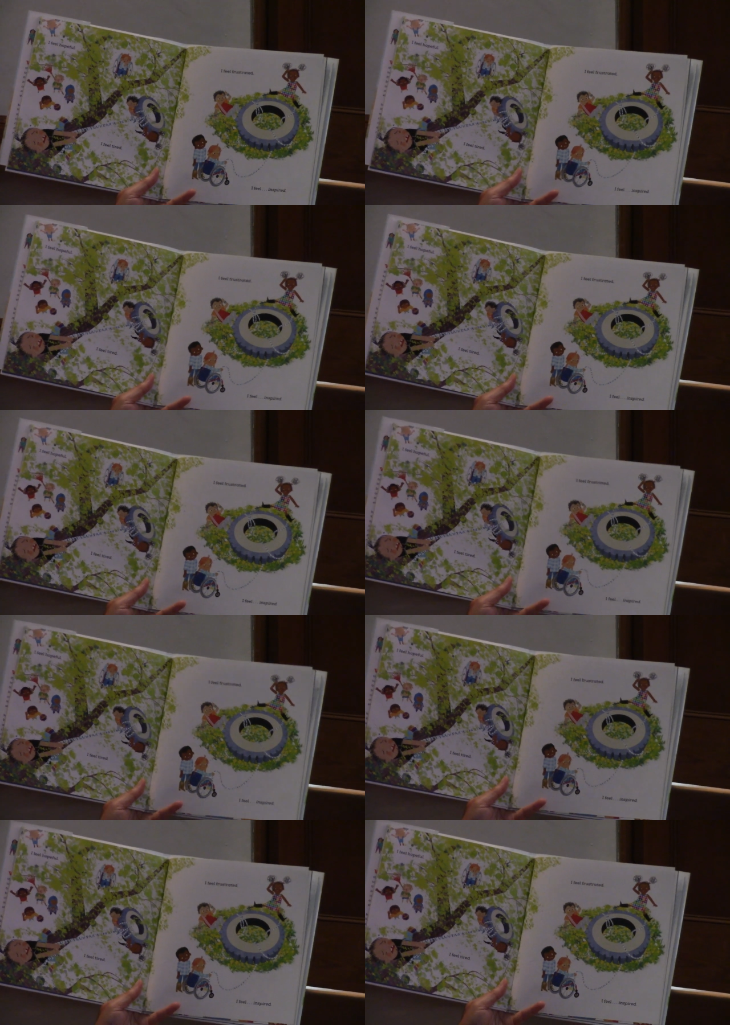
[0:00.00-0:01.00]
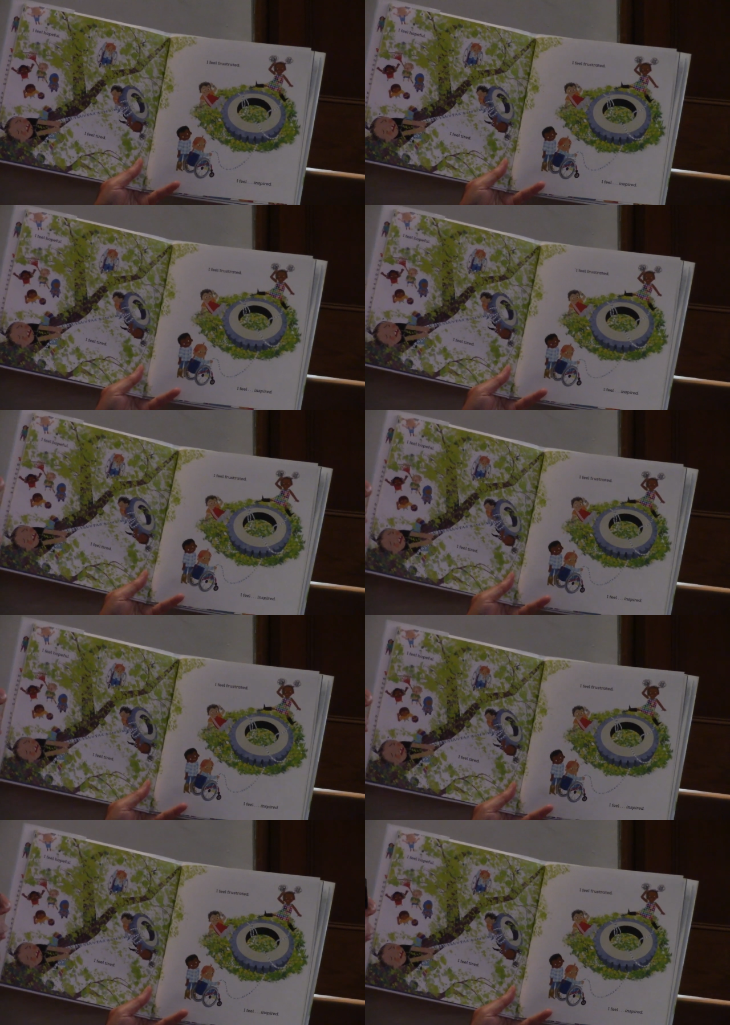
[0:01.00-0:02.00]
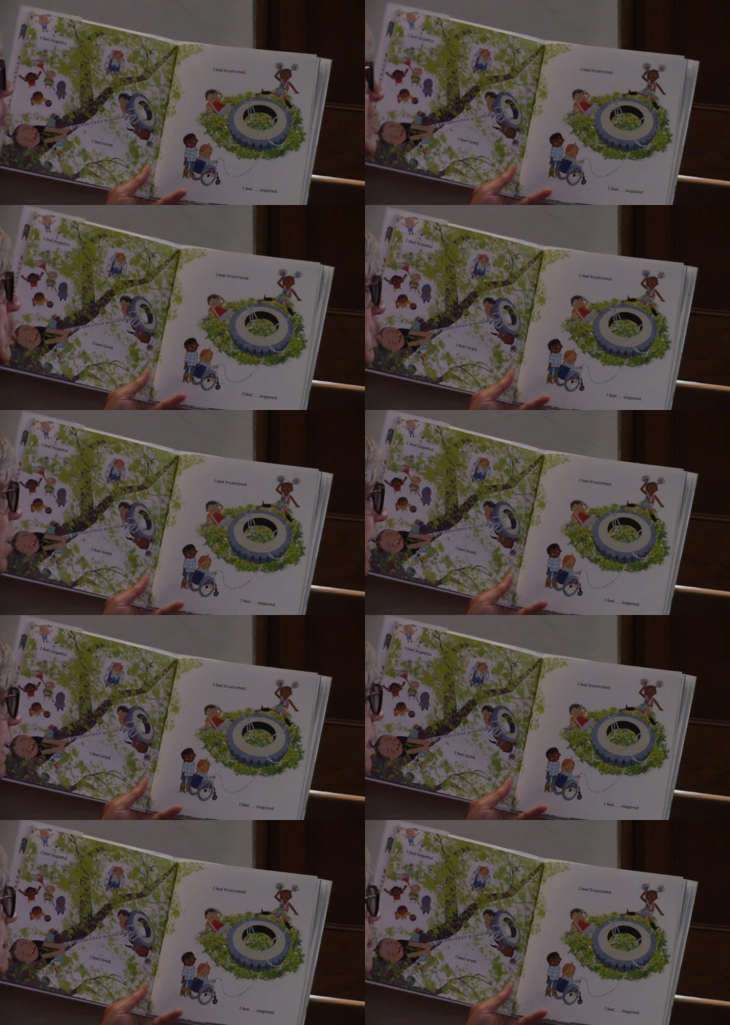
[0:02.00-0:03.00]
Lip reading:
Nobody's mouth can be seen.